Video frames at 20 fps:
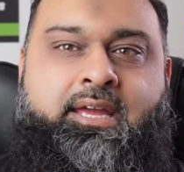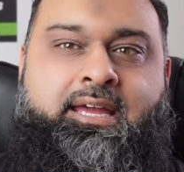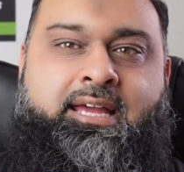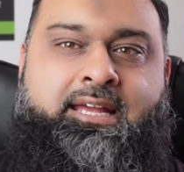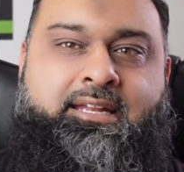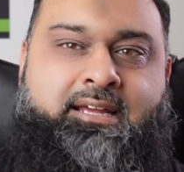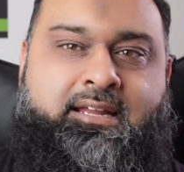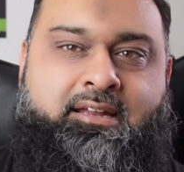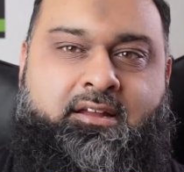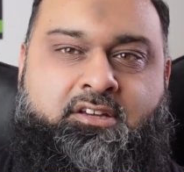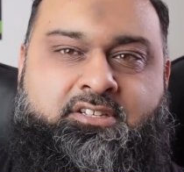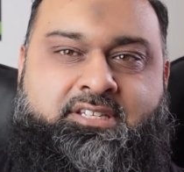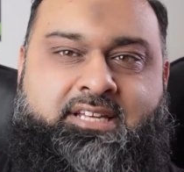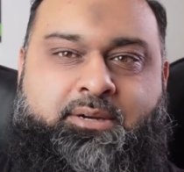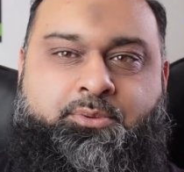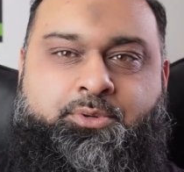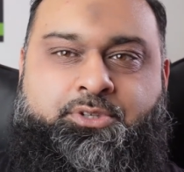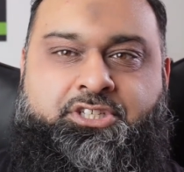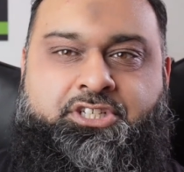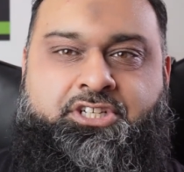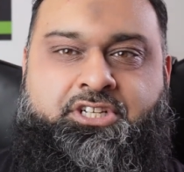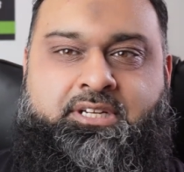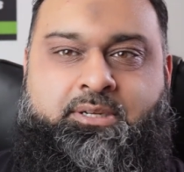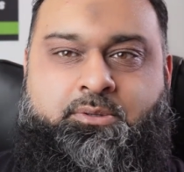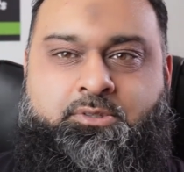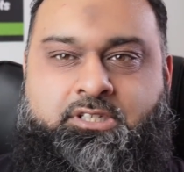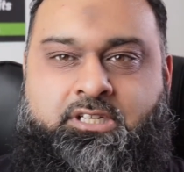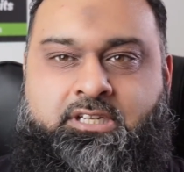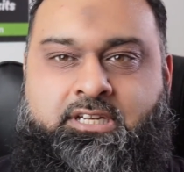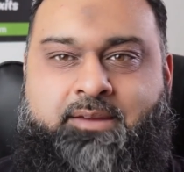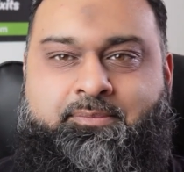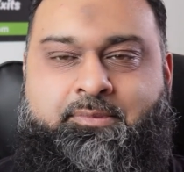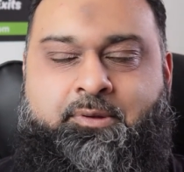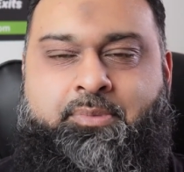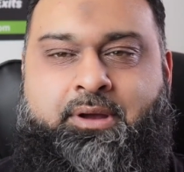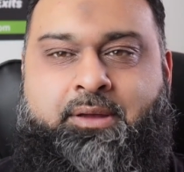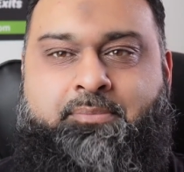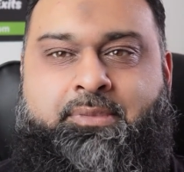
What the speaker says: In our last acquisition, it was determined by